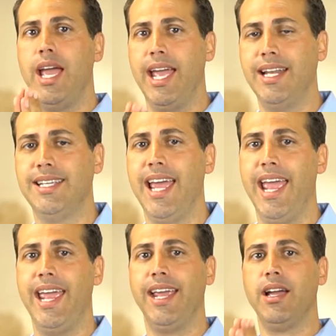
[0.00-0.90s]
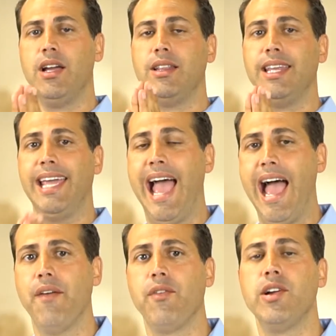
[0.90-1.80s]
intake, the
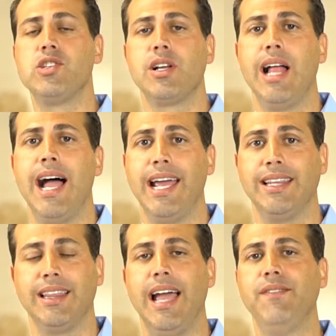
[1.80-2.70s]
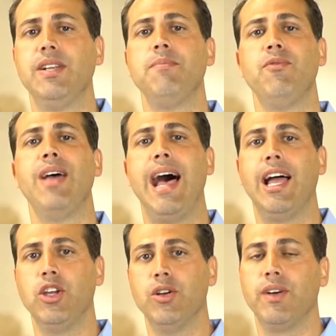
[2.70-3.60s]
average client, the lifetime
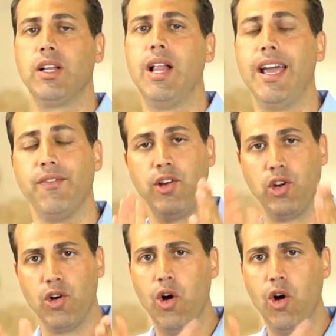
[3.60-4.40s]
value of a client for your